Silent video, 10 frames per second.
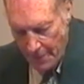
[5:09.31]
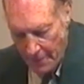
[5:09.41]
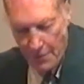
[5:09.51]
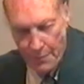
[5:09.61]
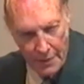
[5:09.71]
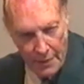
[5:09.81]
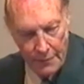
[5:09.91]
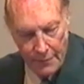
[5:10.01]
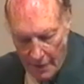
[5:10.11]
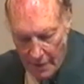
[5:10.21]
The spirit
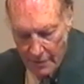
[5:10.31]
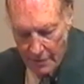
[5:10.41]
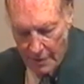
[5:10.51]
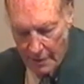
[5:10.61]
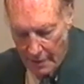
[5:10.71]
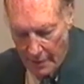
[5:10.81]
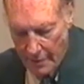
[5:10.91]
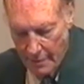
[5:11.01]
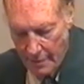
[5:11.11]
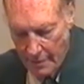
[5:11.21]
of the age, they tell
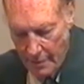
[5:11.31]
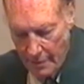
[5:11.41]
us,